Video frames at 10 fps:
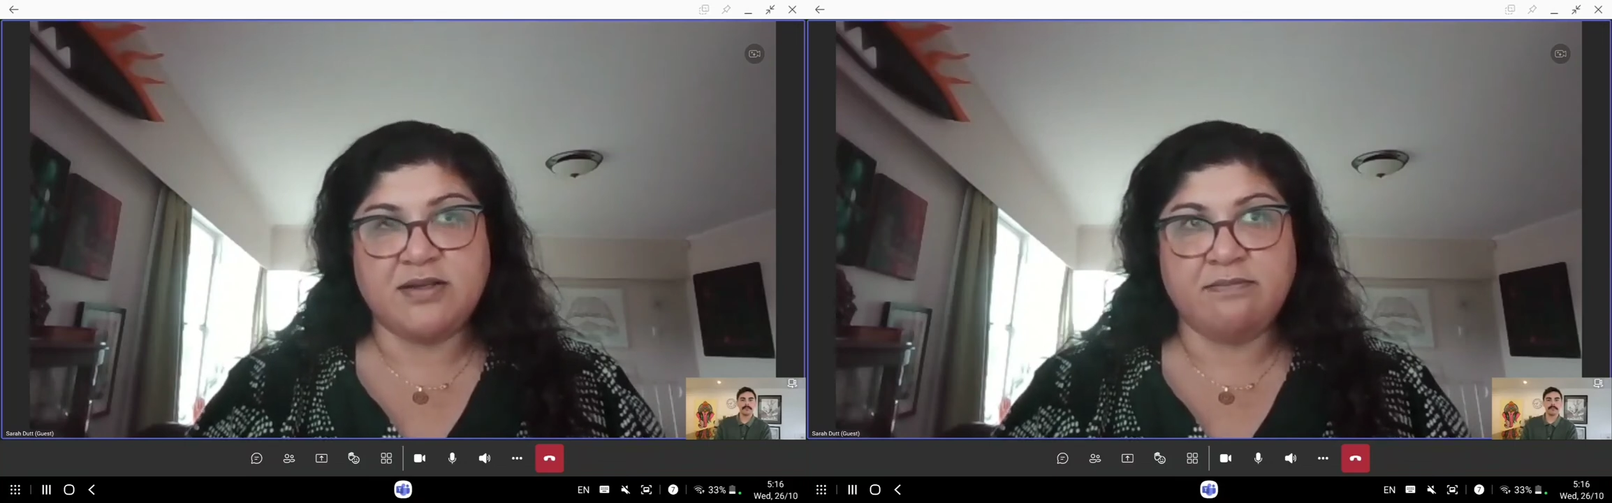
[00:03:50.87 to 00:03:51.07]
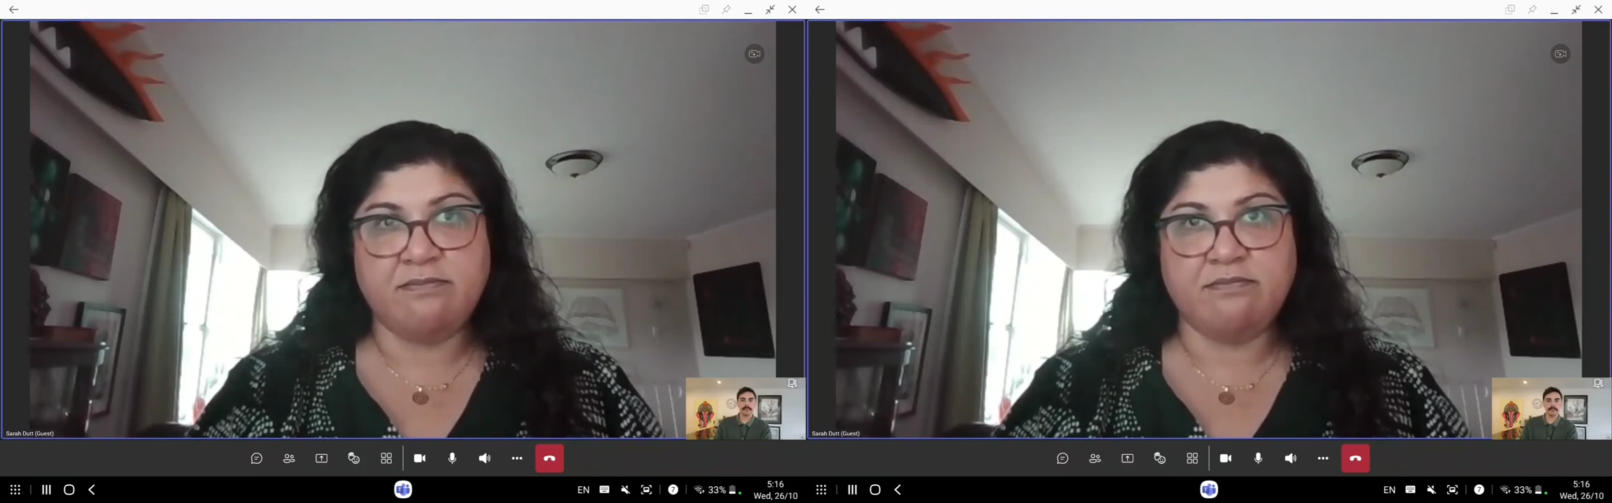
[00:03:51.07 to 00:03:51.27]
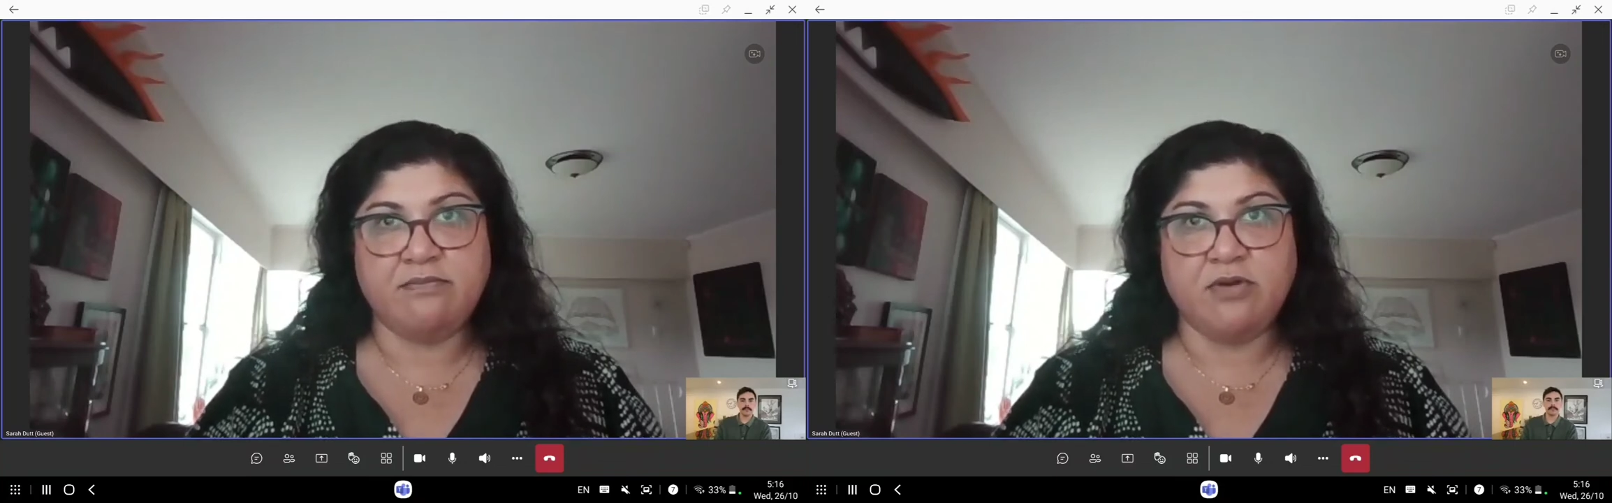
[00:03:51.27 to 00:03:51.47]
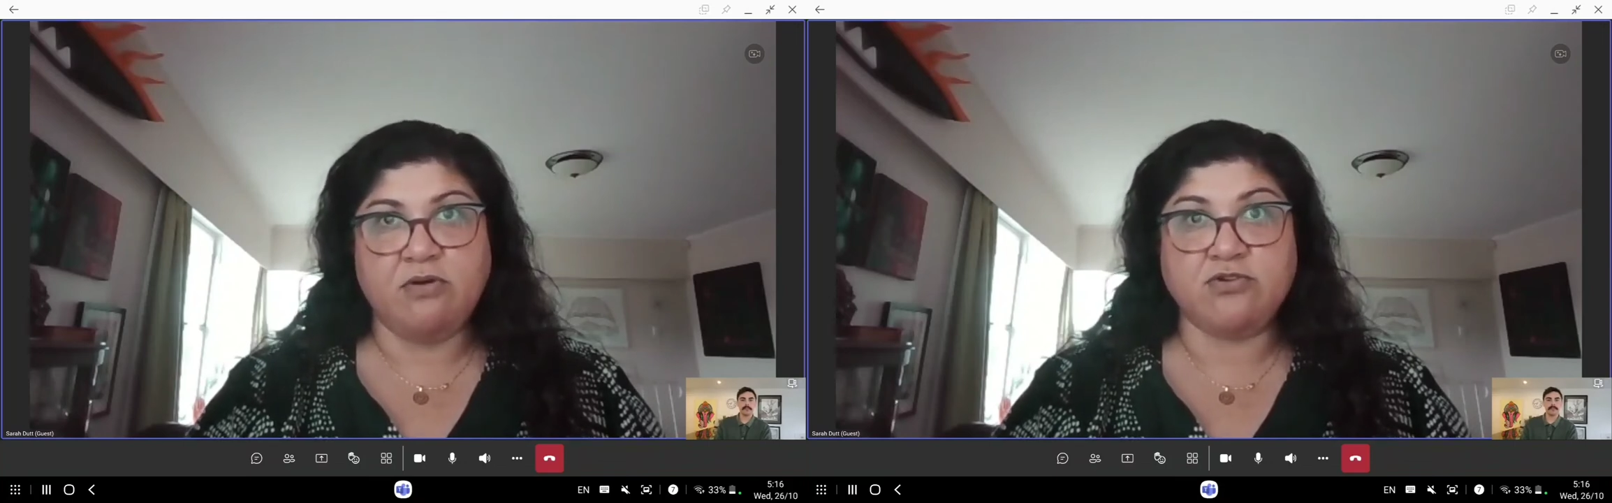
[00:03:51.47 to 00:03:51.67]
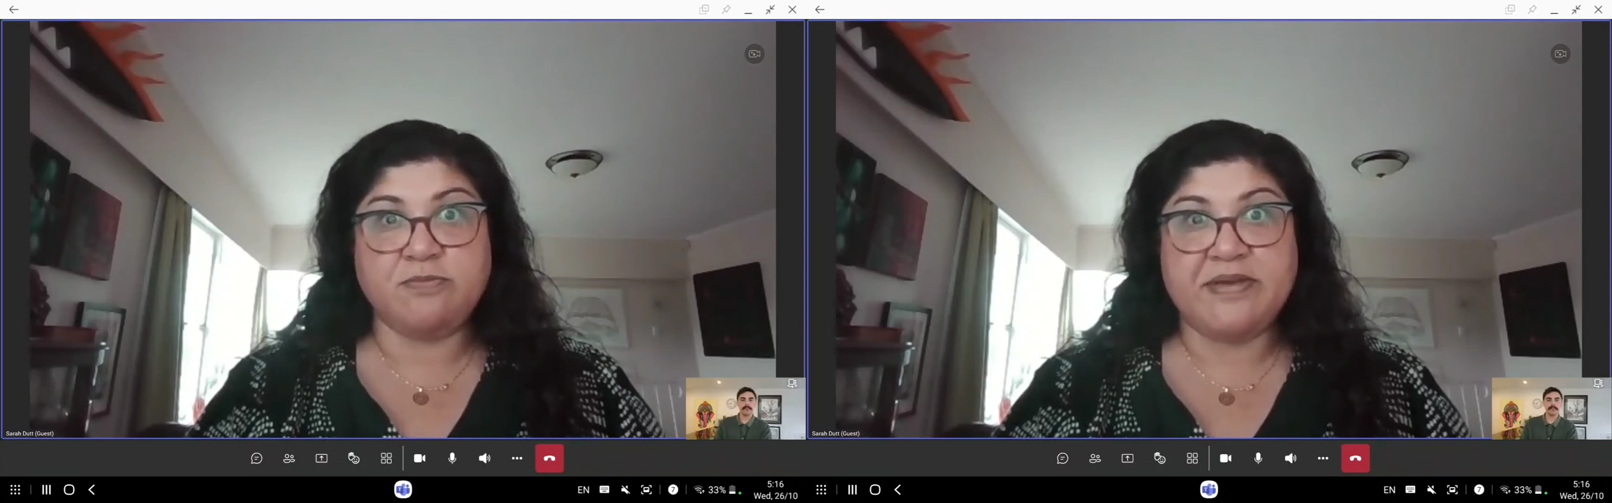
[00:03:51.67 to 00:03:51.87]

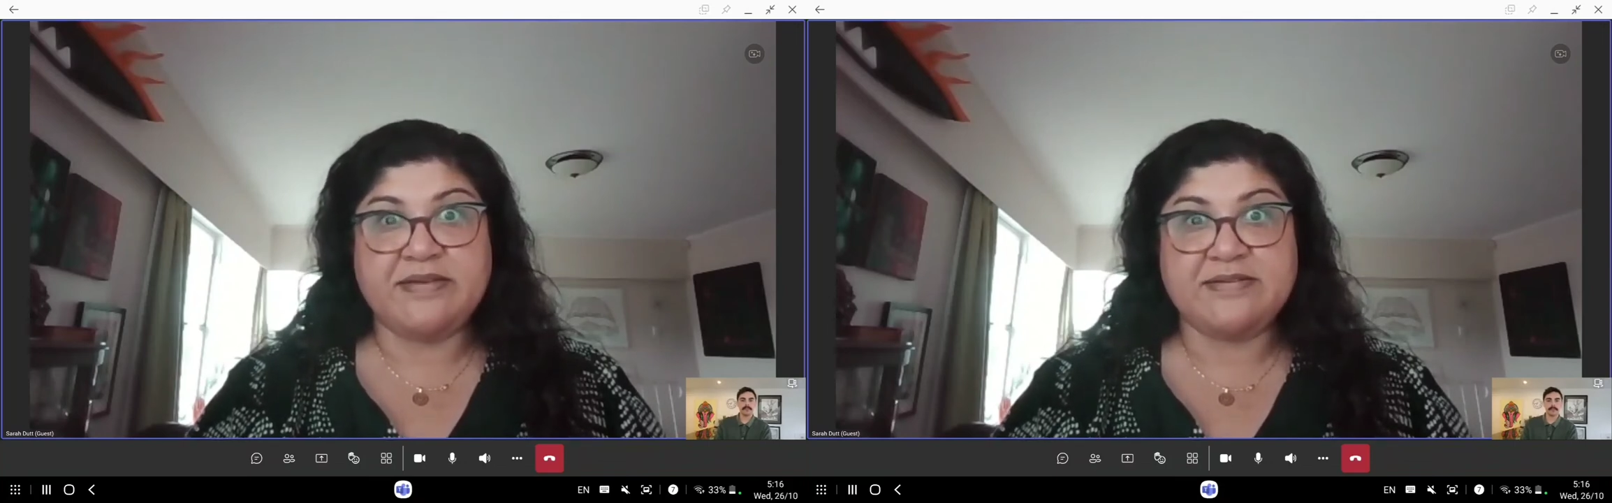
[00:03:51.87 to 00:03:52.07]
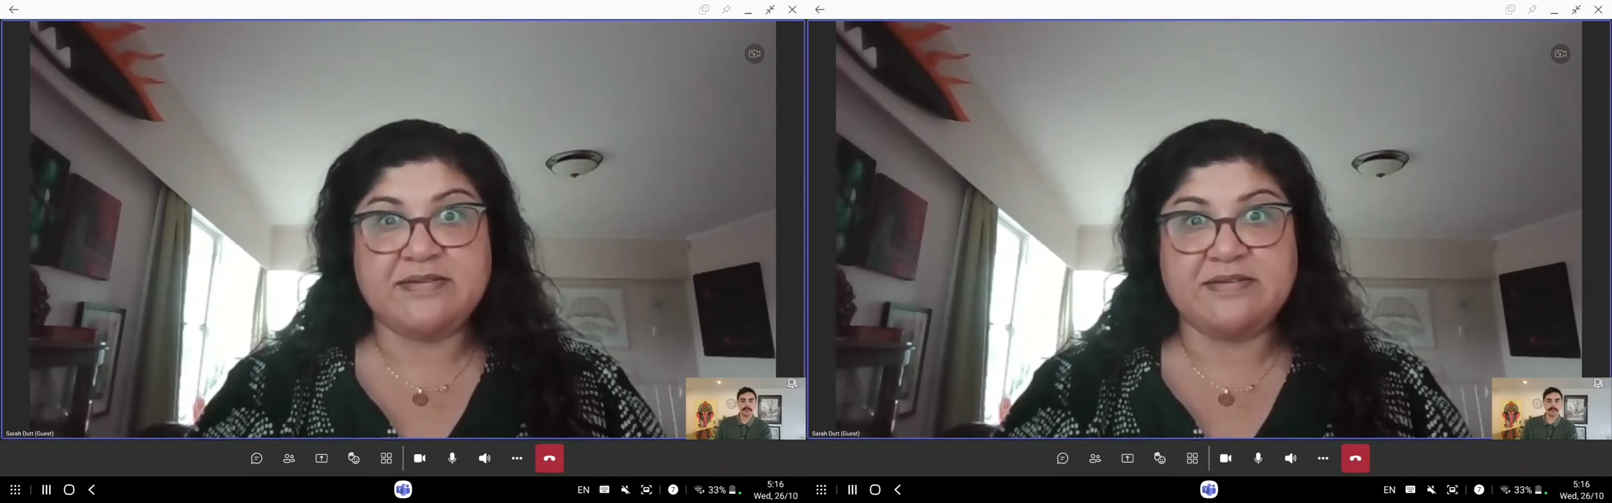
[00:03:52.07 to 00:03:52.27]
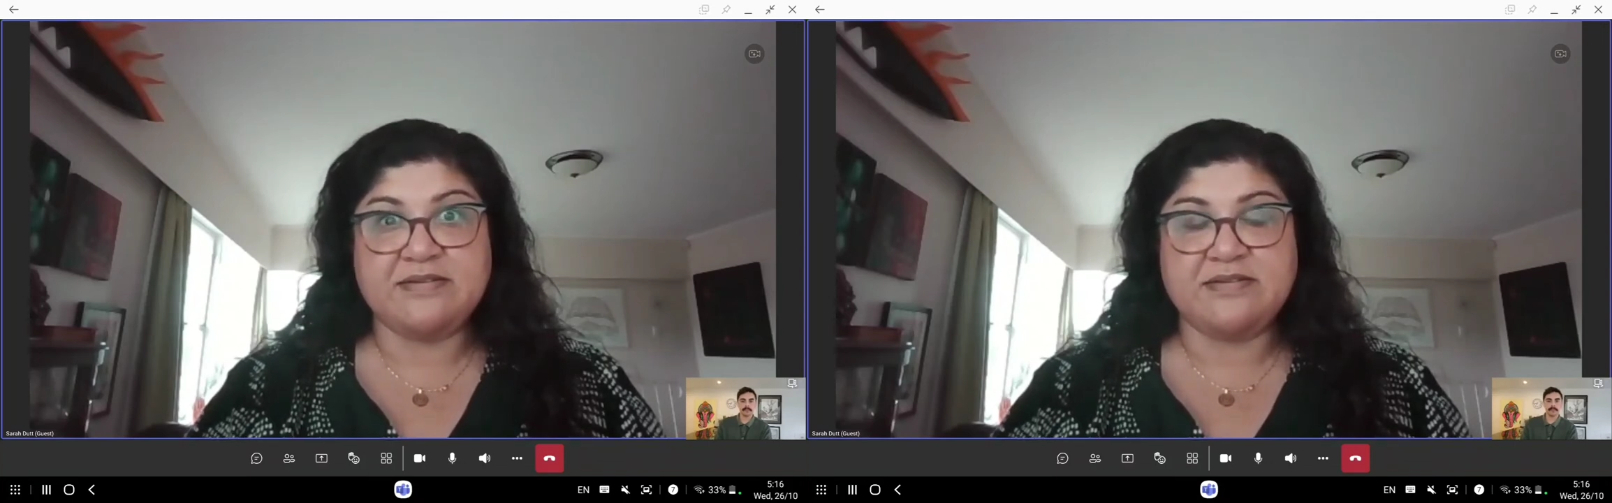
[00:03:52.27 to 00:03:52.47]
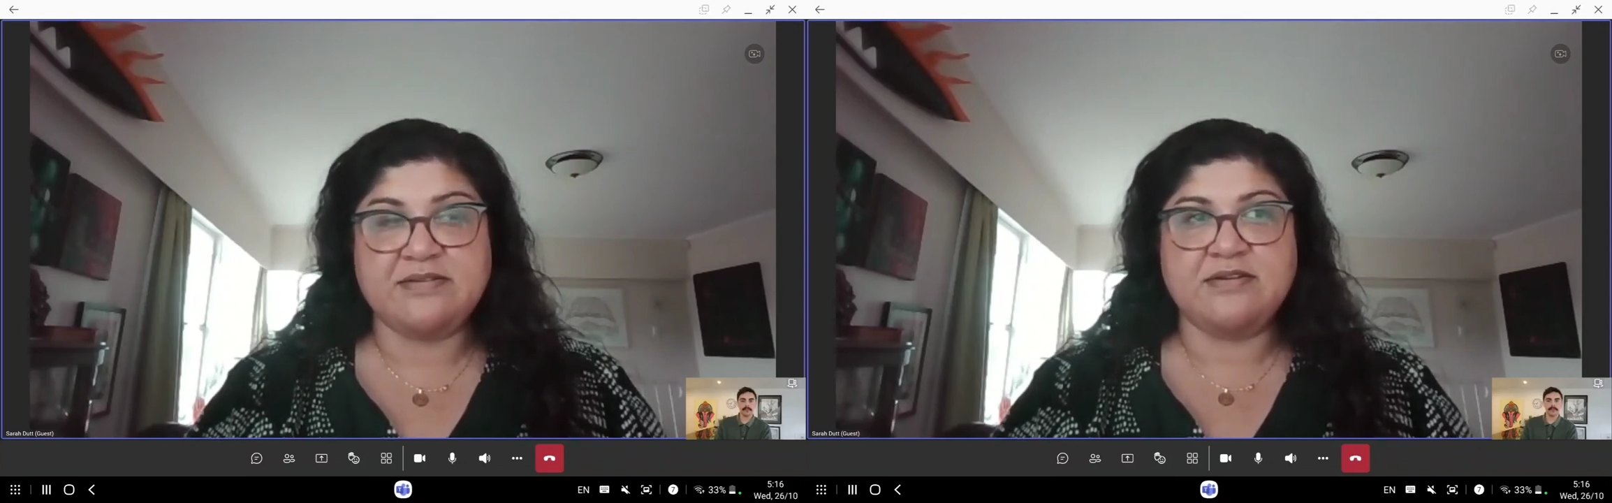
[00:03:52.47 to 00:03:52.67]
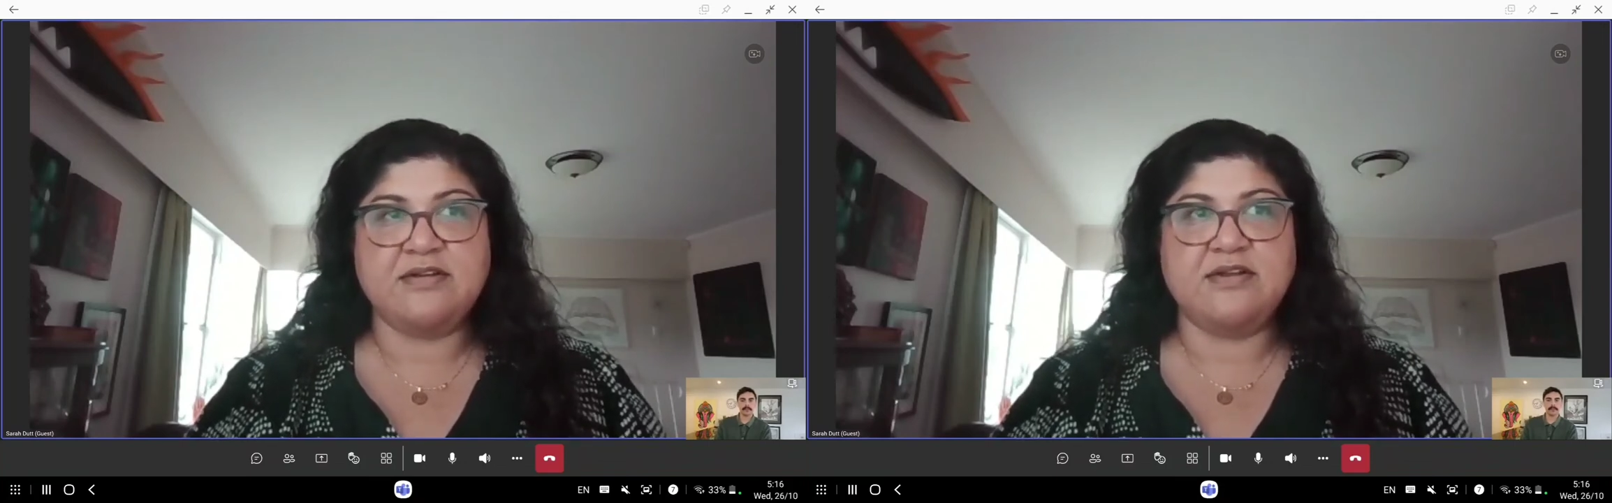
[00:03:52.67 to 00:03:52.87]

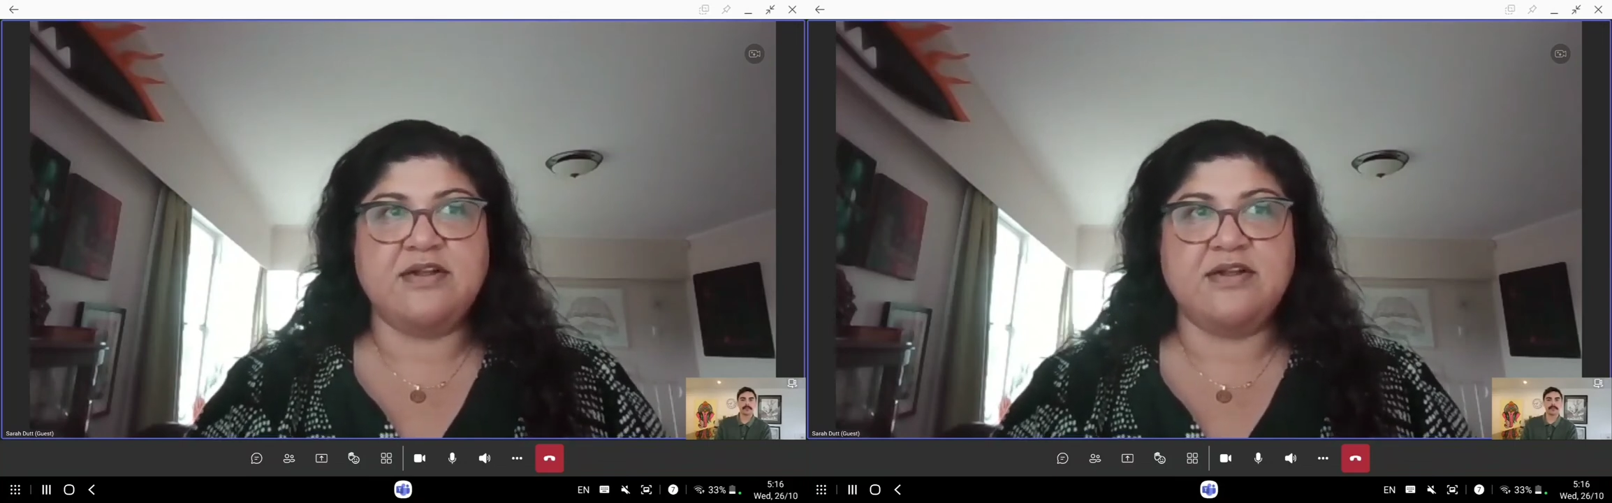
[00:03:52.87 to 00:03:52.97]
altarpieces,